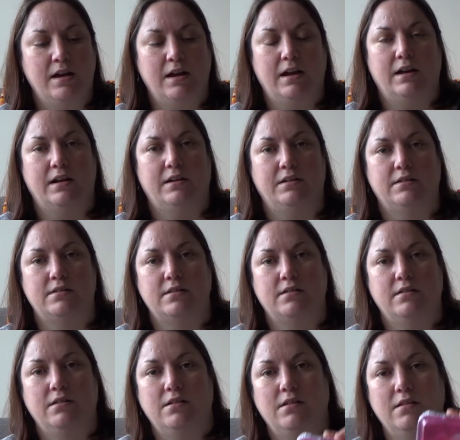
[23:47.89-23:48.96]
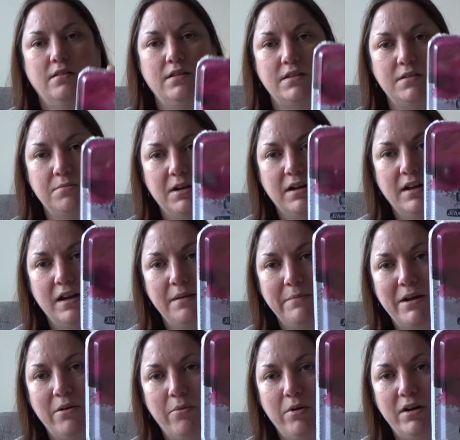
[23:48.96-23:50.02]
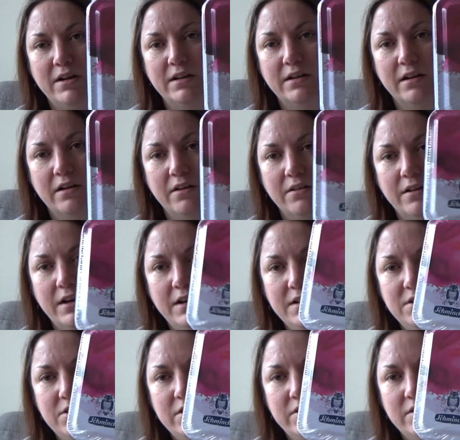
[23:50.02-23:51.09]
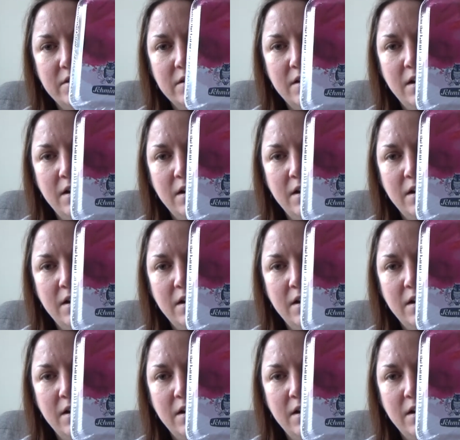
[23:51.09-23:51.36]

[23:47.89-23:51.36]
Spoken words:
and this one came out a while ago, and it's just